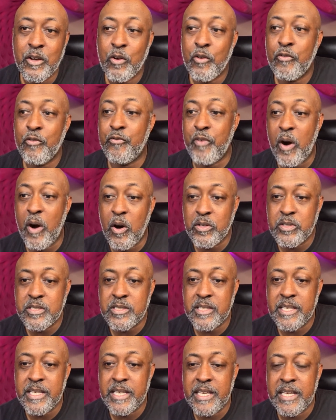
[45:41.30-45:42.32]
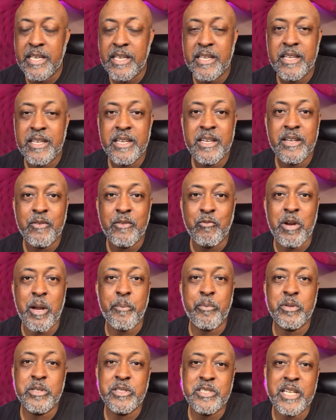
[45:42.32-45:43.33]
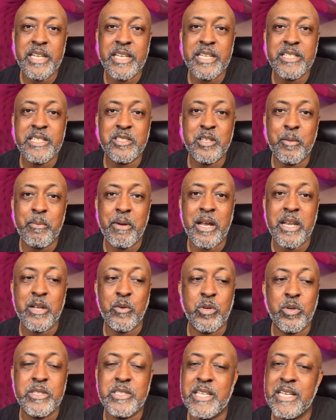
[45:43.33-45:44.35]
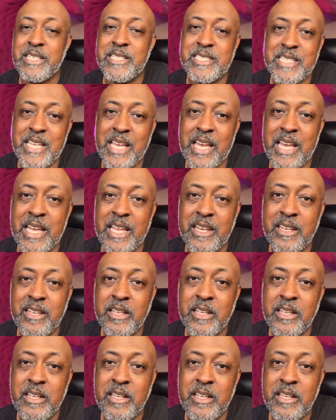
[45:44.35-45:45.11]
falsely representing somebody and what they said